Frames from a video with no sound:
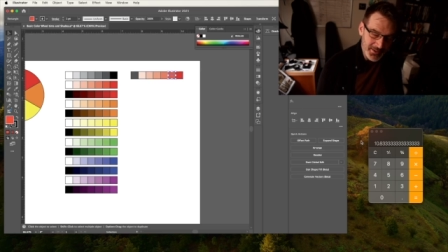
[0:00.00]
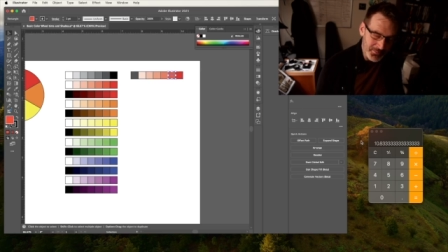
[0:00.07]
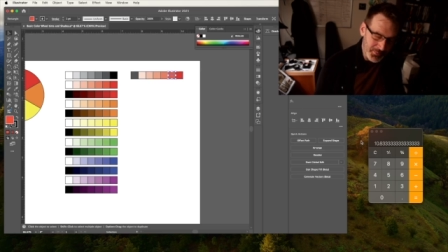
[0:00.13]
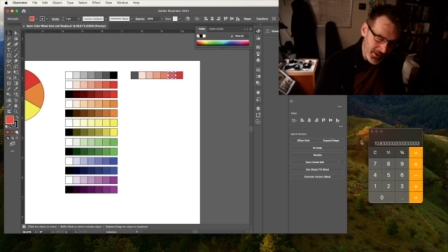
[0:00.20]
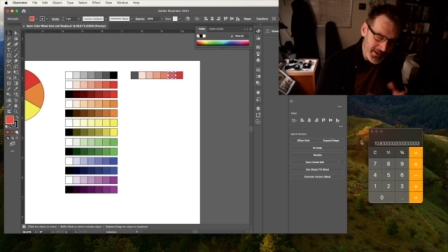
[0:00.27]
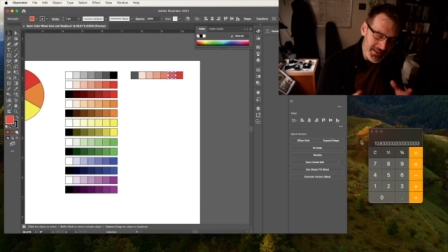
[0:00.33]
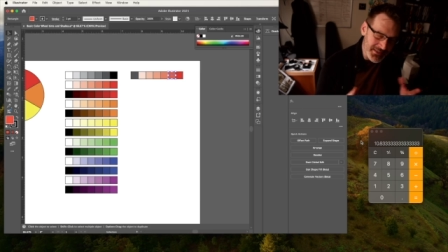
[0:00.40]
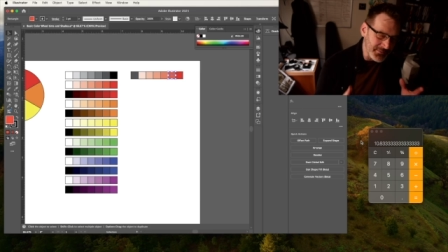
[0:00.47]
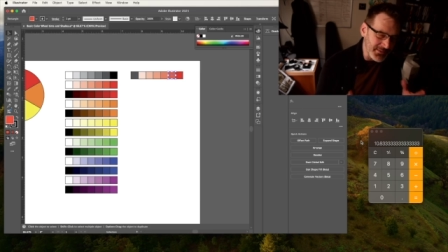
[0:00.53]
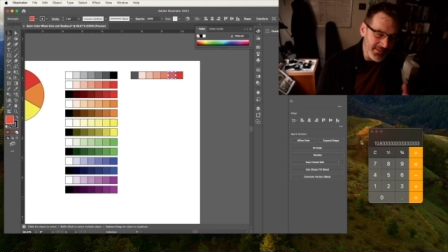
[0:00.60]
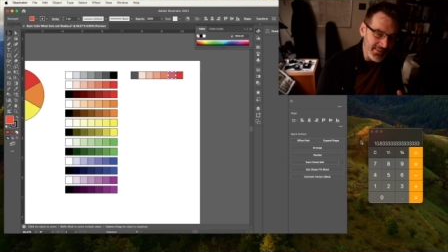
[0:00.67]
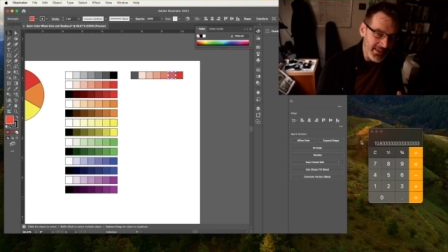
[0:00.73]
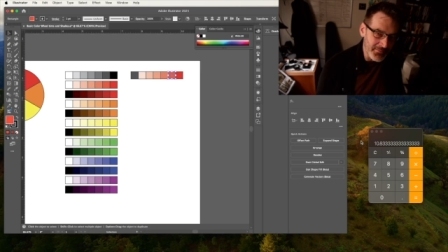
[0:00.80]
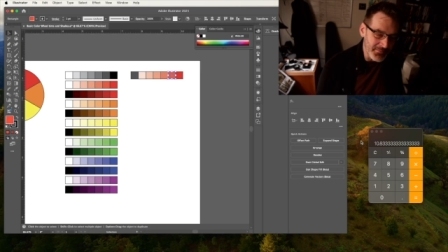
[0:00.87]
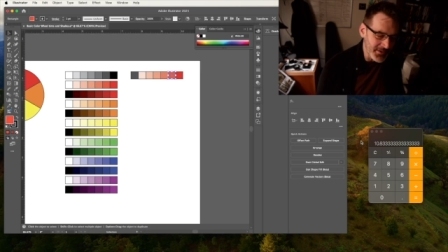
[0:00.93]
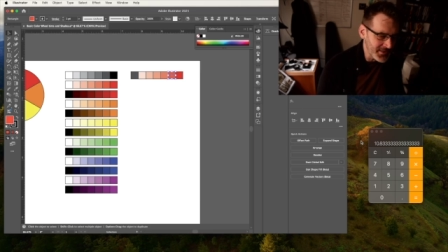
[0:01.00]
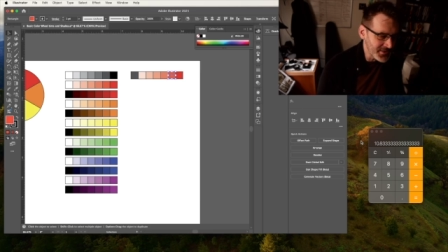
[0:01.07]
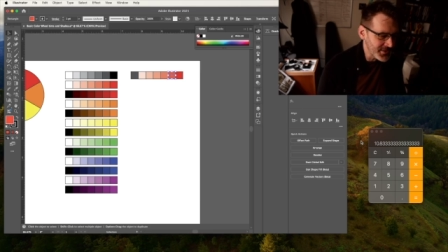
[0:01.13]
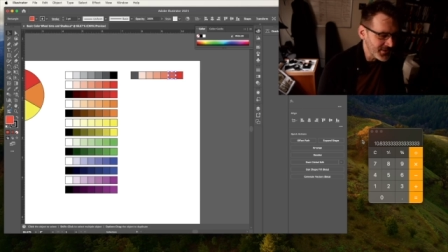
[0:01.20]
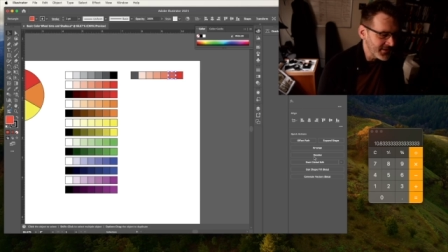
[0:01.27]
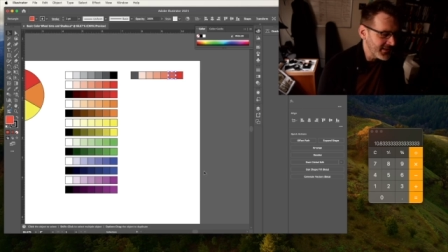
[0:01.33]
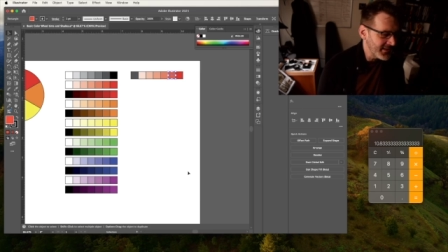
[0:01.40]
approximately that
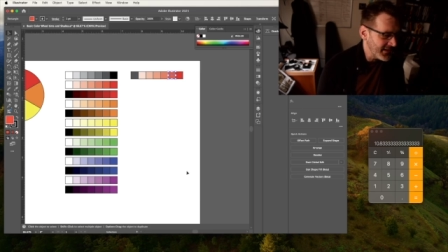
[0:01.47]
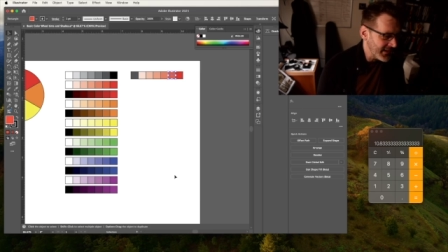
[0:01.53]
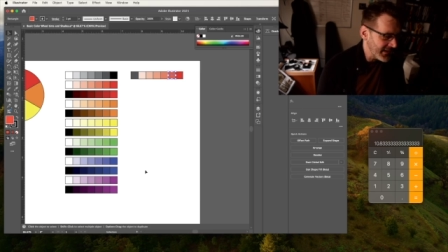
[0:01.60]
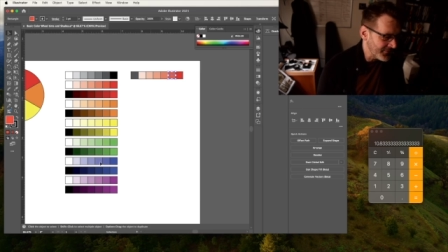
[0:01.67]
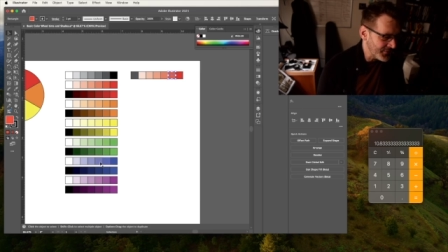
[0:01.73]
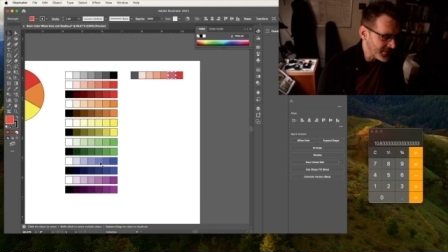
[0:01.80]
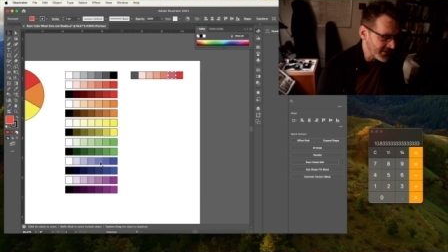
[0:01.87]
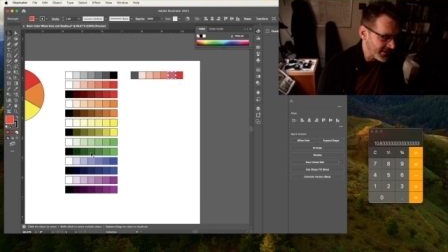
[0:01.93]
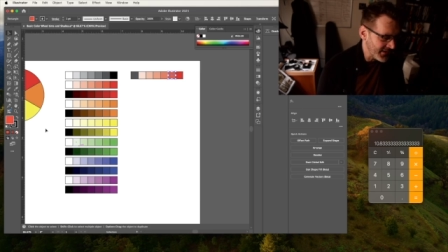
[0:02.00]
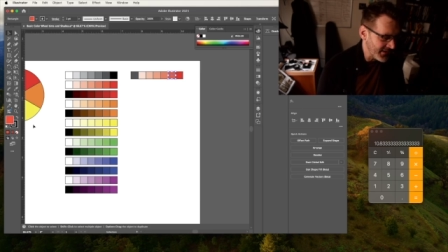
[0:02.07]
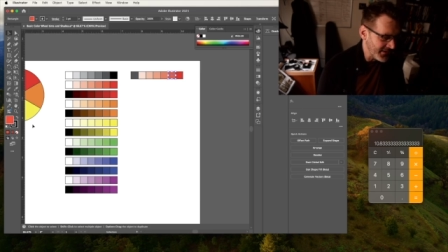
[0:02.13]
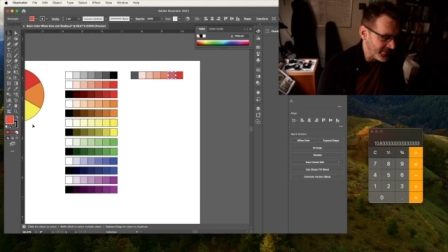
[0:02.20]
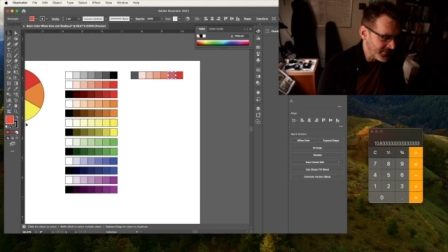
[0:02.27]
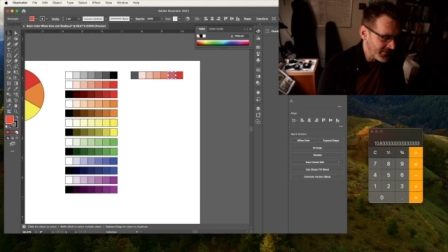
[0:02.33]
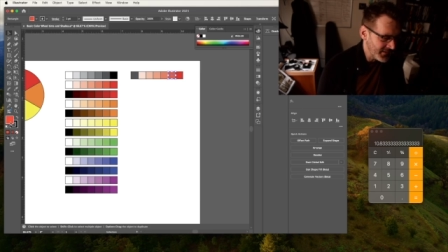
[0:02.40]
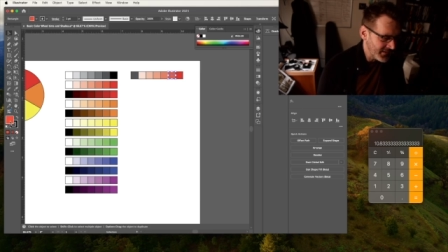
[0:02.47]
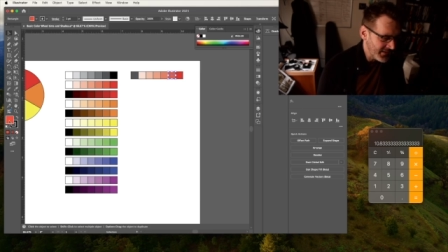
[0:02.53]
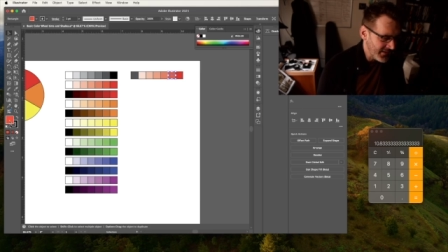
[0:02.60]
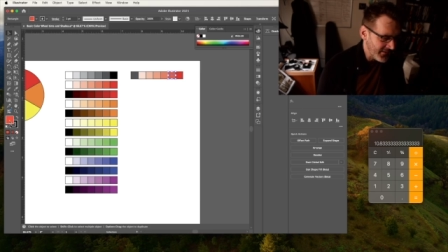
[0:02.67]
much, every time,